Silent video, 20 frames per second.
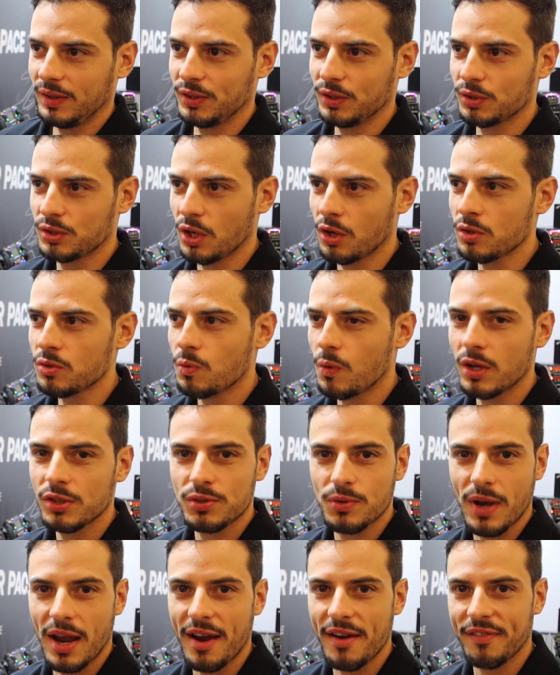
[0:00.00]
You don't want
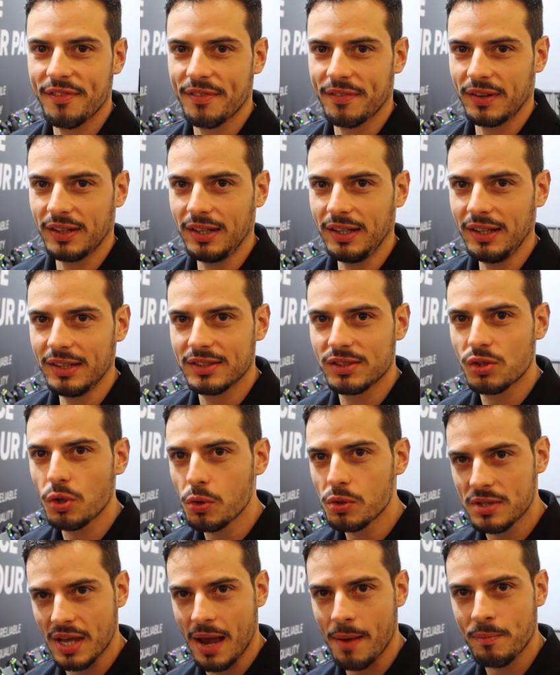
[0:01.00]
to have it
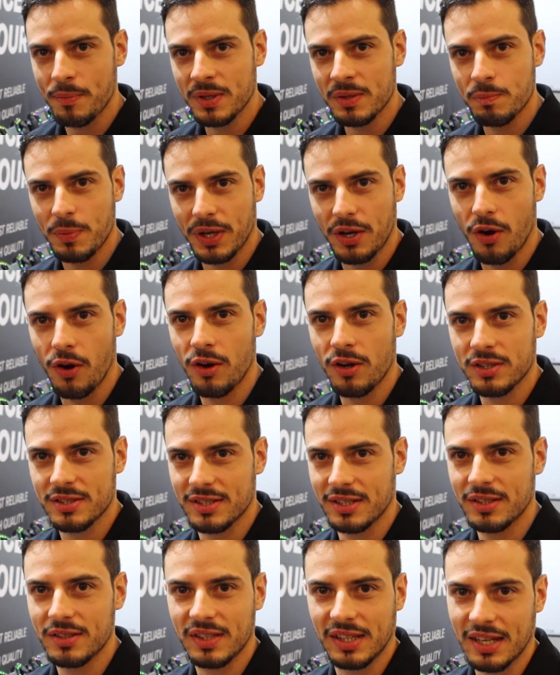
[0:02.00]
too dampened because
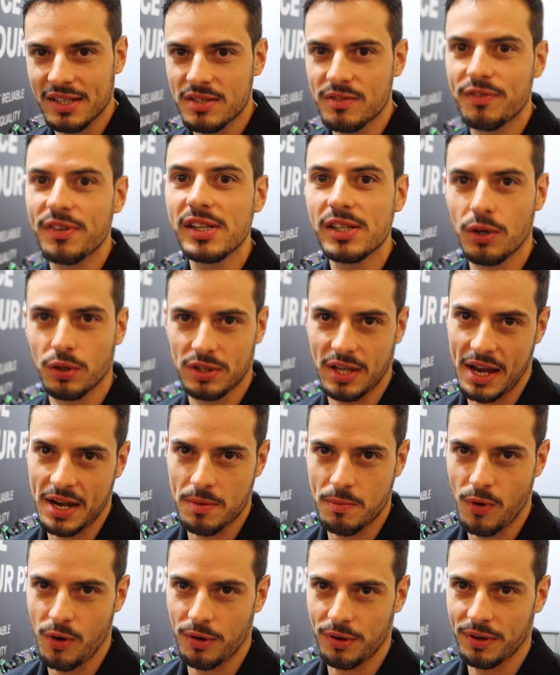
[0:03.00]
it doesn't feel good
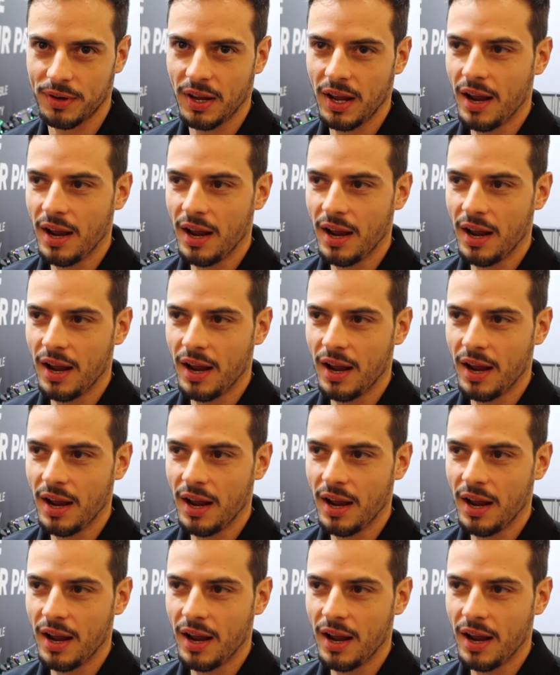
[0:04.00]
anymore.